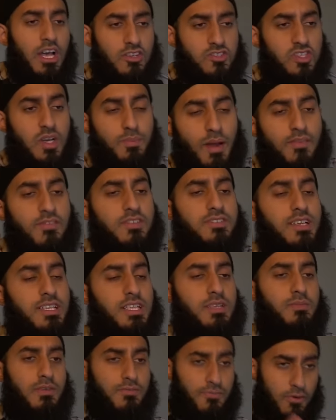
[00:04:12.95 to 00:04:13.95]
So the brother
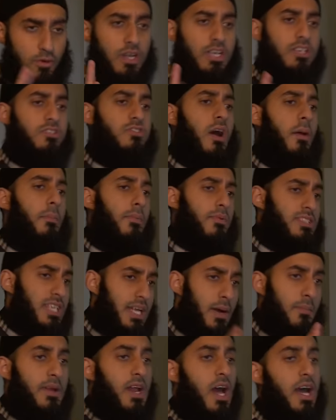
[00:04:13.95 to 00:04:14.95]
said to me, for an example, he said,
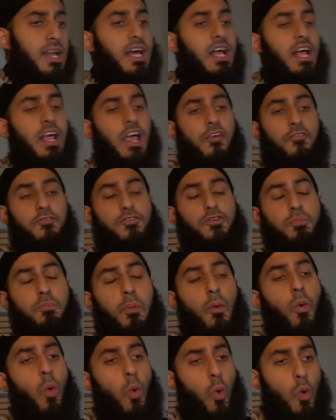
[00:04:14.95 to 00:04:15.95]
Imran, if you
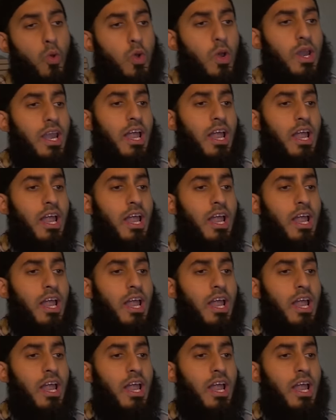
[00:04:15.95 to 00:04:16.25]
put all your